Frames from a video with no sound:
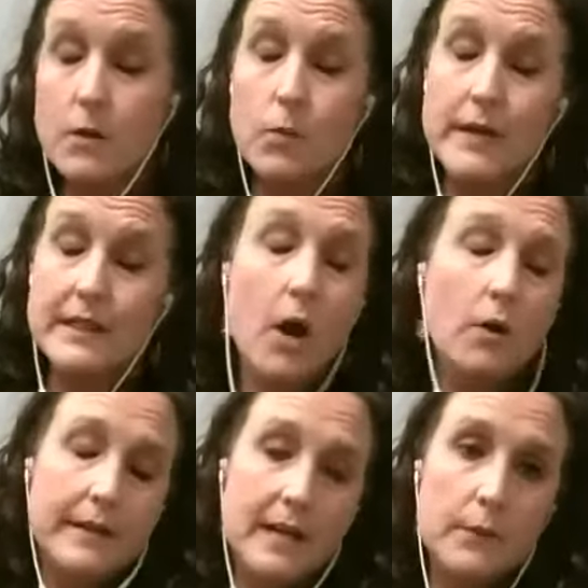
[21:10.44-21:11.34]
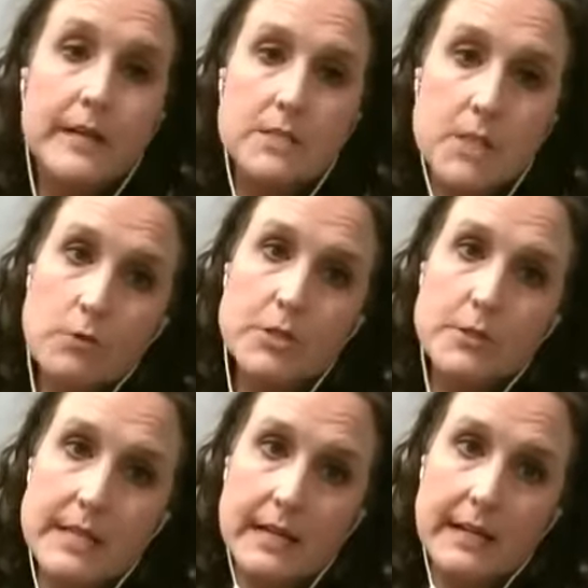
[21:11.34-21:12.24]
We the only day we don't do a
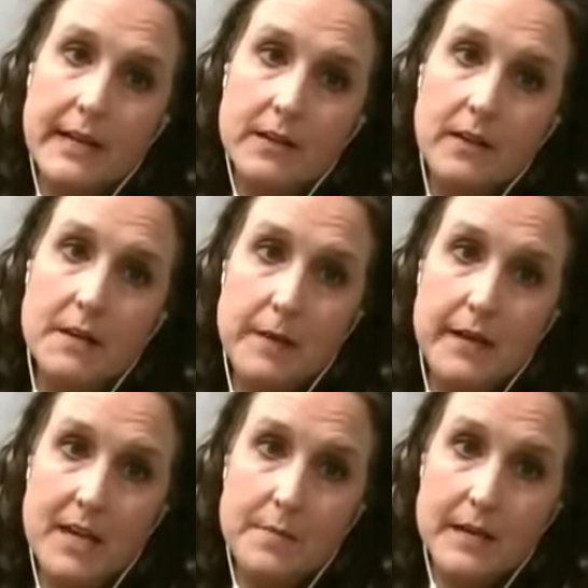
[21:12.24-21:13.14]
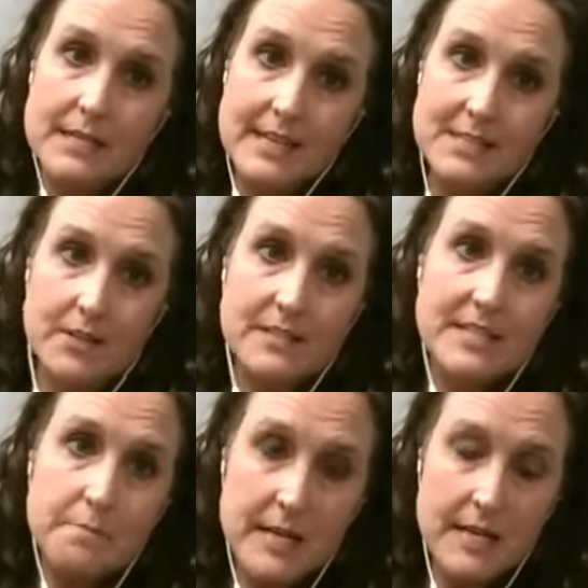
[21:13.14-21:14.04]
daily huddle on Monday because that's our
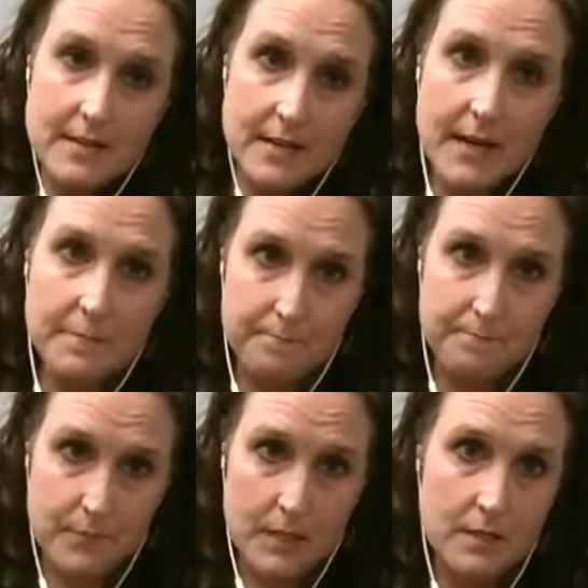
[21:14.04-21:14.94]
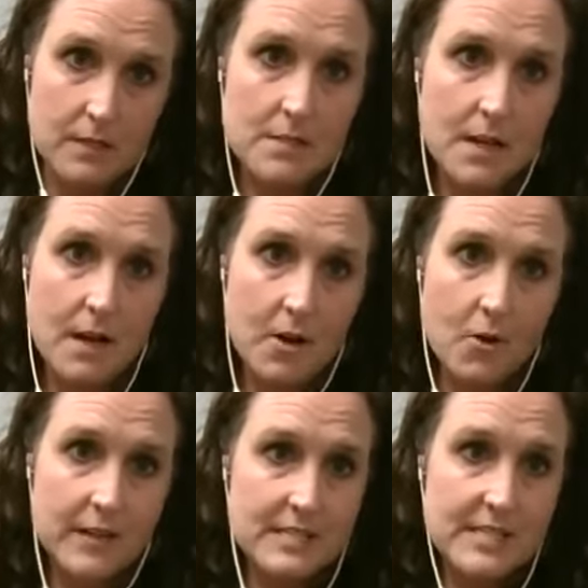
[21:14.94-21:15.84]
team meeting day.
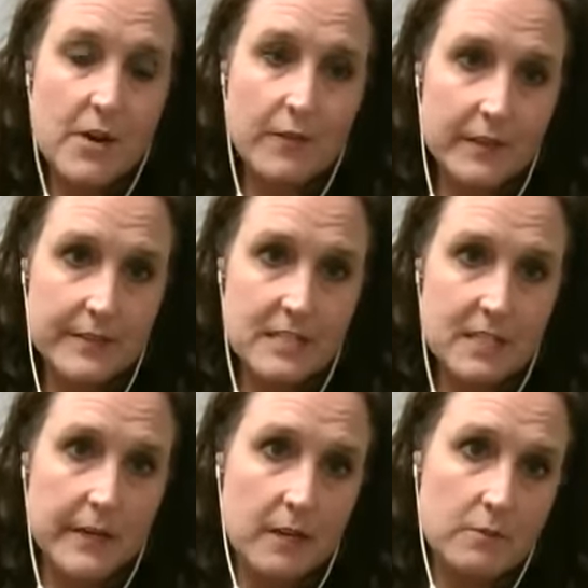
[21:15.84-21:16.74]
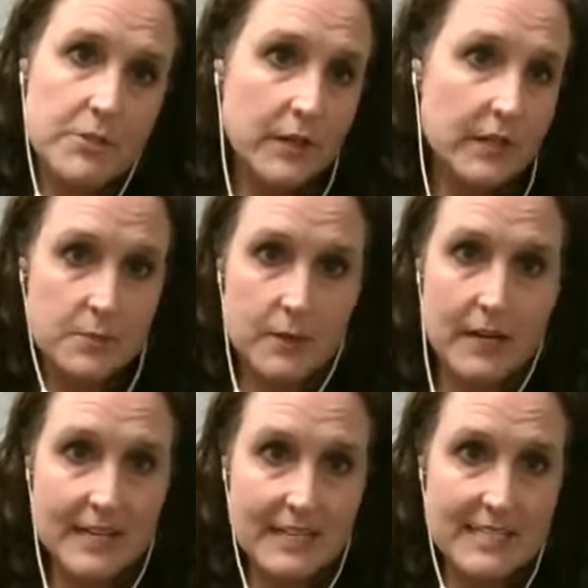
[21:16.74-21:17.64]
So that's the only reason we don't do it, because we're
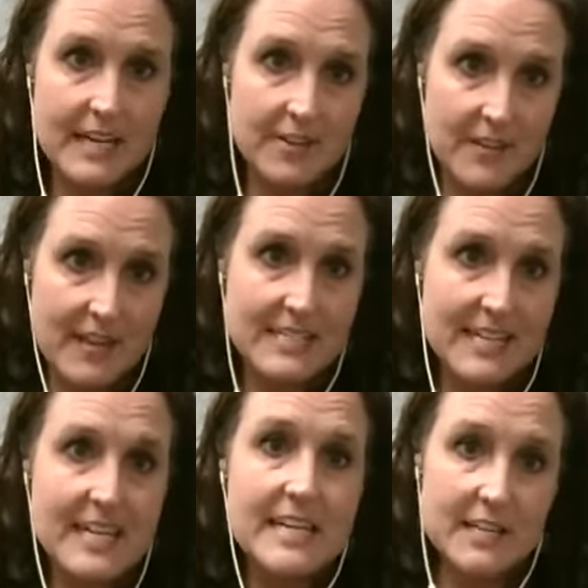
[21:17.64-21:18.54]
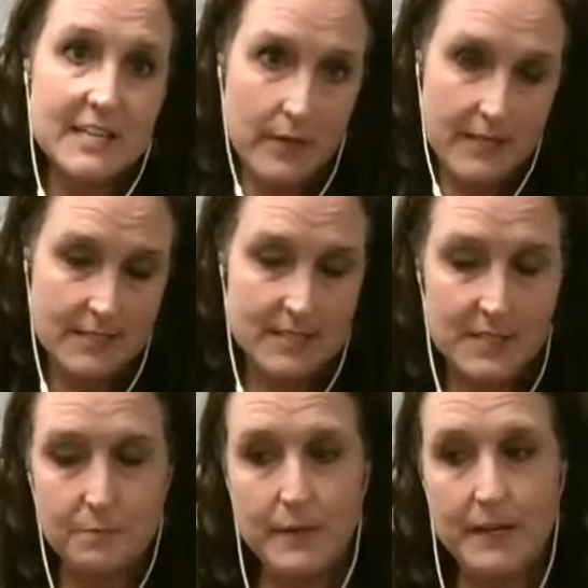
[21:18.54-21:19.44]
going to get together that day
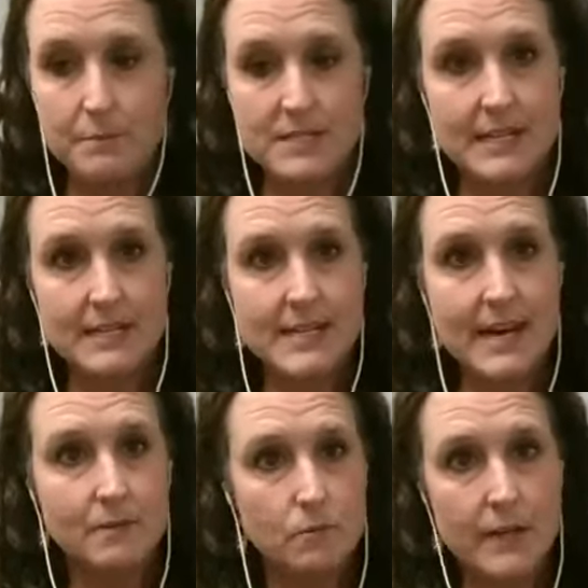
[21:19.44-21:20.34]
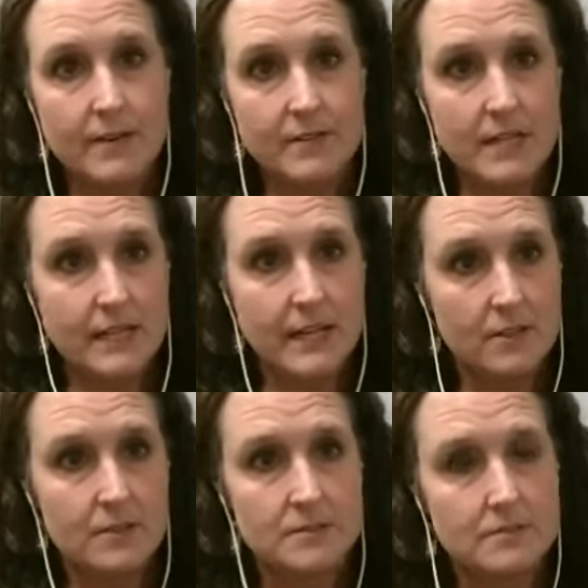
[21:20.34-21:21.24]
anyways. But besides that, we have a daily
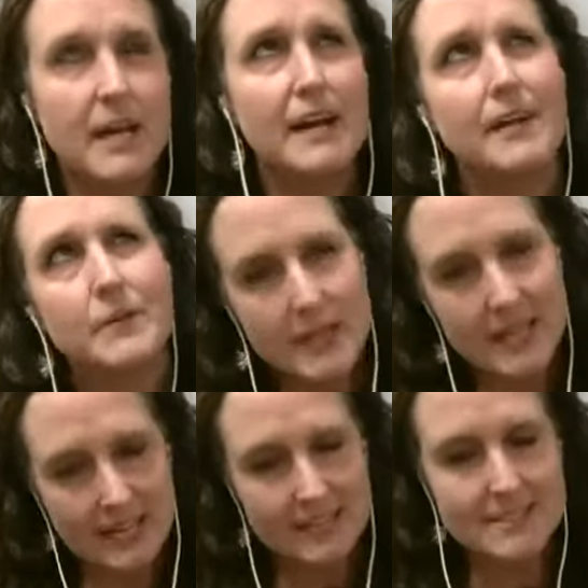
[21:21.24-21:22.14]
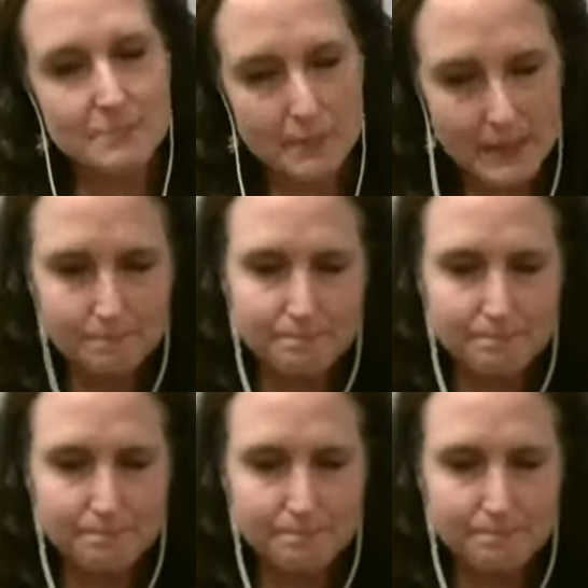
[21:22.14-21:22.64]
huddle, not on the weekends, but.